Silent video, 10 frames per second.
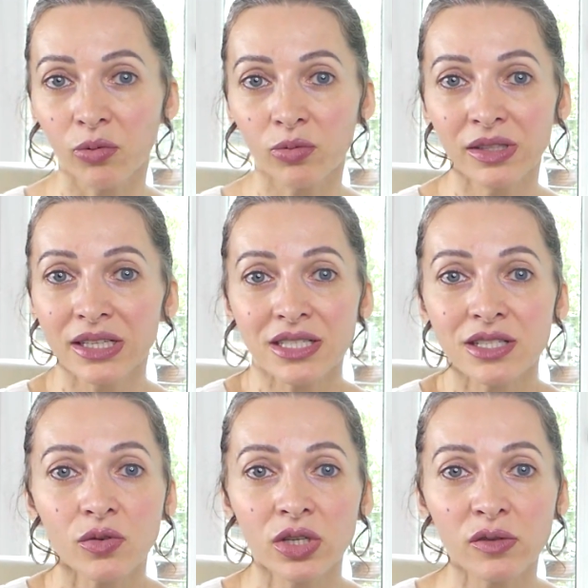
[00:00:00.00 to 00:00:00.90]
There's
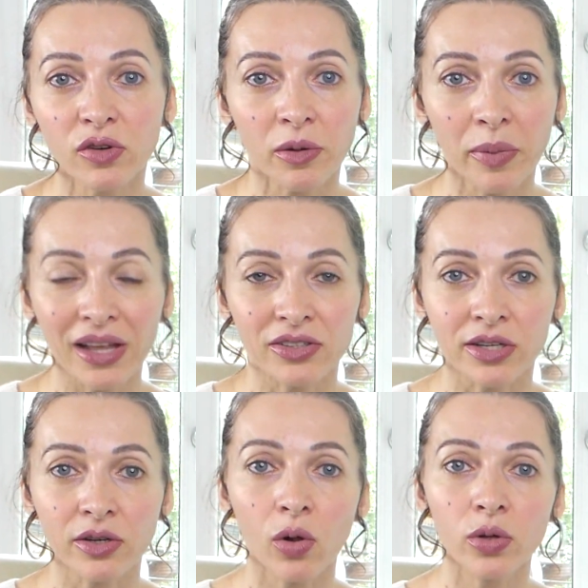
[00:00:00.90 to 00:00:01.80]
no need for a
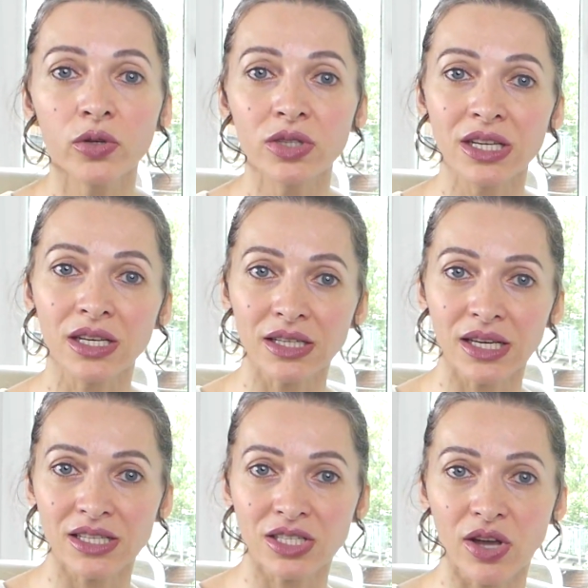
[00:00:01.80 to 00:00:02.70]
pattern. All you need
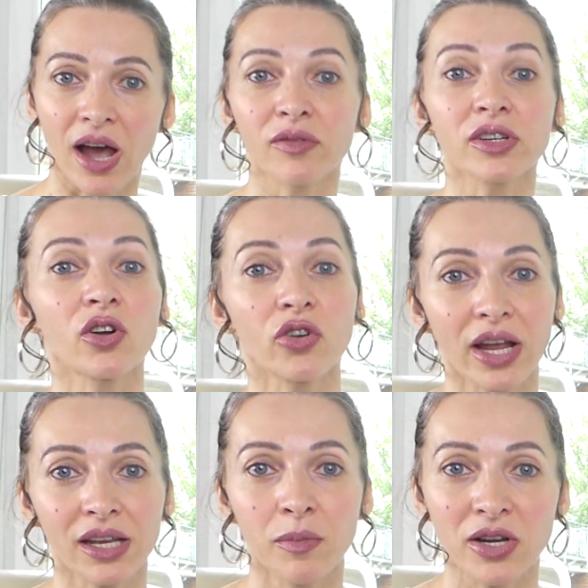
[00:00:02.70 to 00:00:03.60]
is to have the
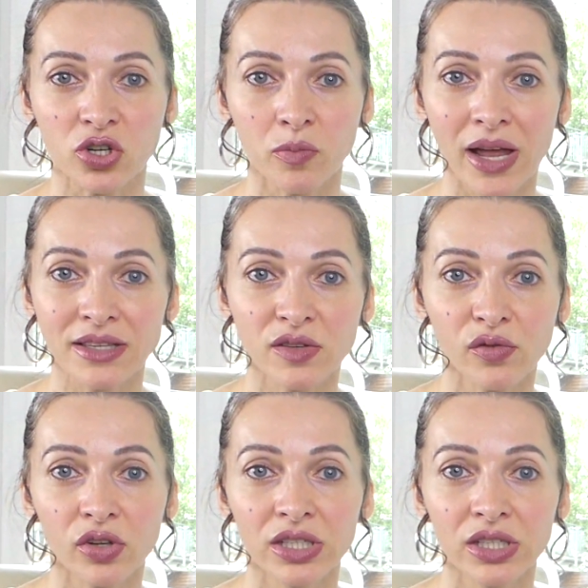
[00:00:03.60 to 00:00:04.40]
correct measurements for